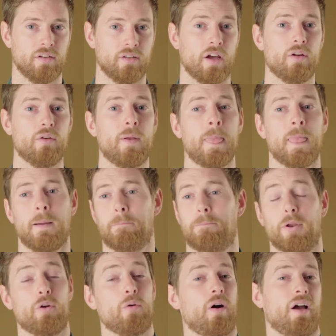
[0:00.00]
No
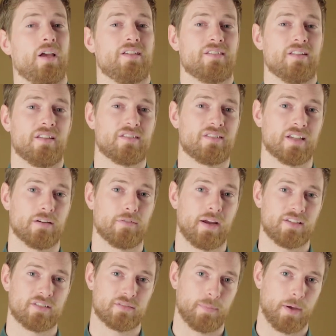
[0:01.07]
blue eyes in the
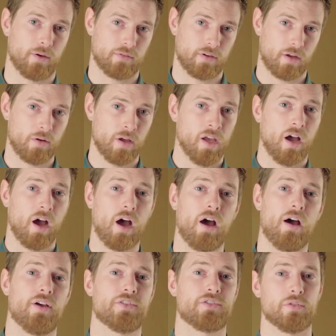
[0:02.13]
cigarette smoke, no
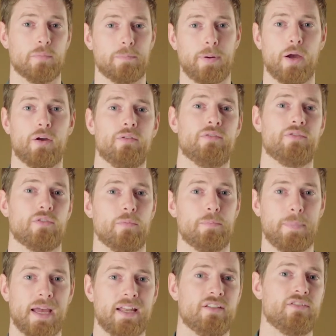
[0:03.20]
hearts or bones or
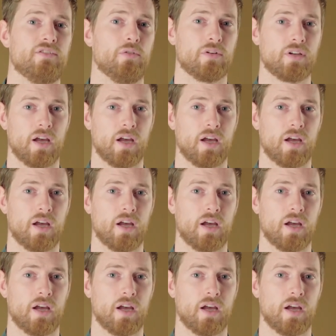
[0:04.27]
beds or